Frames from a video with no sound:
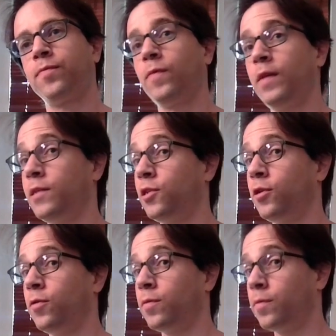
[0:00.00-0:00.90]
these
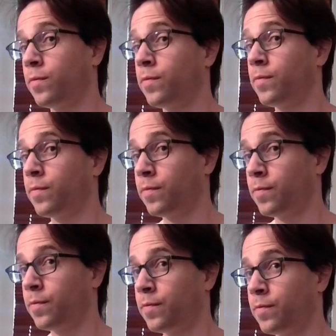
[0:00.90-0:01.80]
2,
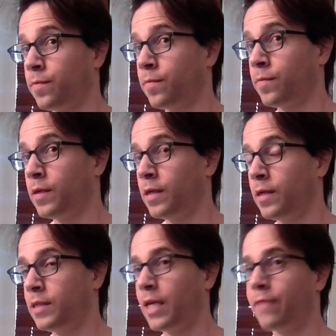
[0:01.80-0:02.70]

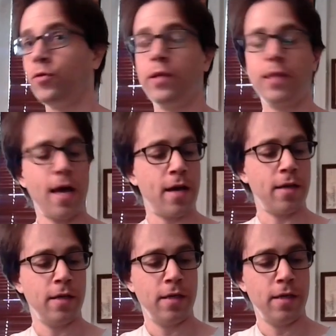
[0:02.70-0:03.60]
instead of doing that,
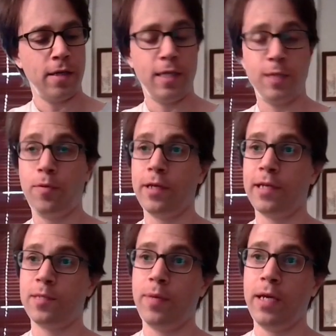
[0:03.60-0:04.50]
he's putting
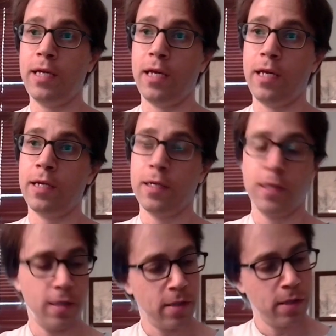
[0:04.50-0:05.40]
his pinky
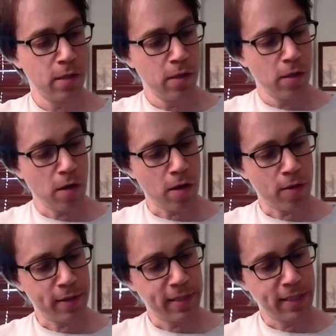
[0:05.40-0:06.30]

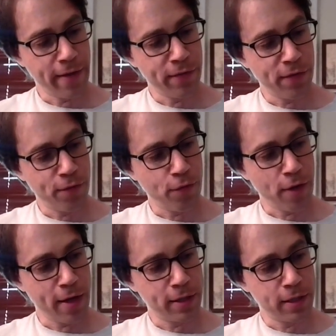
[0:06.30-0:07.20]
on the 7th
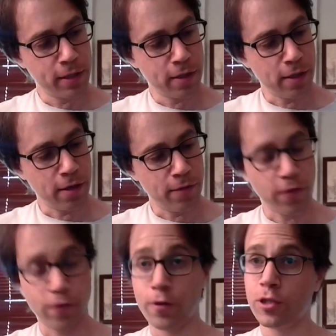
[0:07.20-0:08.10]
fret of
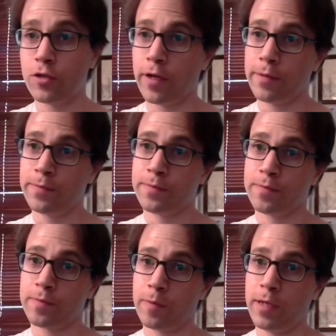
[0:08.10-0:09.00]
the first string,
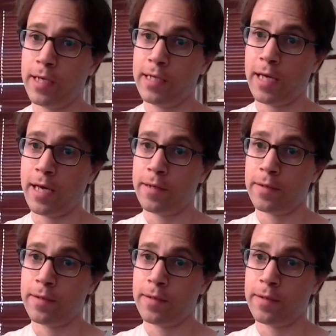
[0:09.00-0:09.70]
plucking that,